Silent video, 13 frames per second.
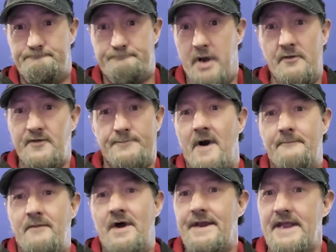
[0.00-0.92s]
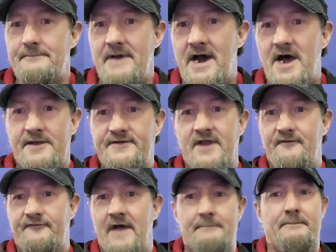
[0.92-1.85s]
blows my mind the amount of
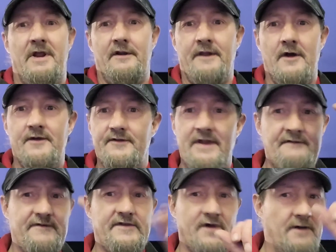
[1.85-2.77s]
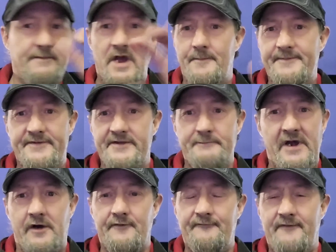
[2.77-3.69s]
stuff that bloke knows, and every time he opens his
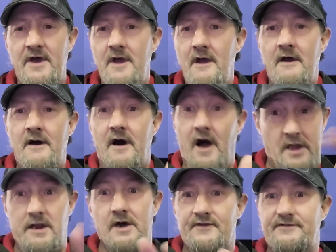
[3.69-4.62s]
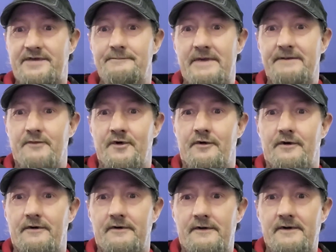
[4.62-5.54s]
mouth I learn something
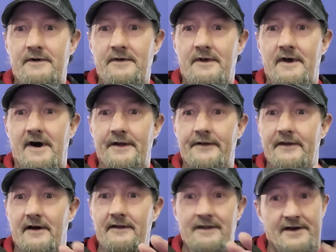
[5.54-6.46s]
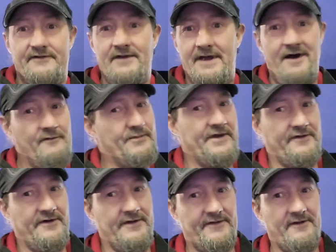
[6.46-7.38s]
more. And like I say, I've been
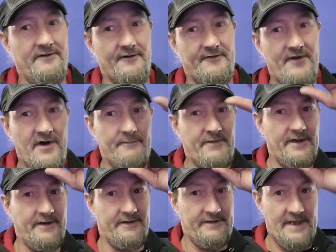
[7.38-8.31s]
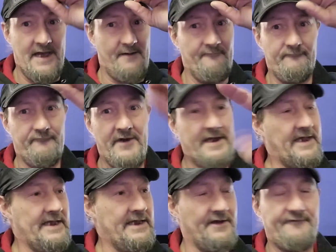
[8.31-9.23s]
doing this a long time, and yeah,
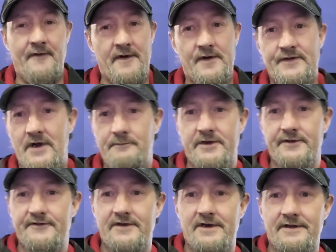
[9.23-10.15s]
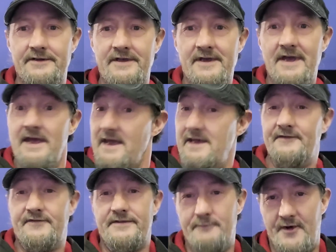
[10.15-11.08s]
Ricky, as far as I'm concerned,
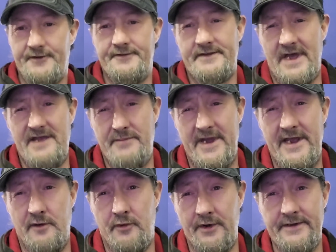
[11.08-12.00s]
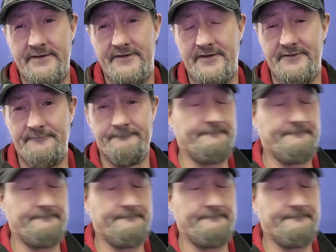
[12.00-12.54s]
is the modern day Peter Waddington.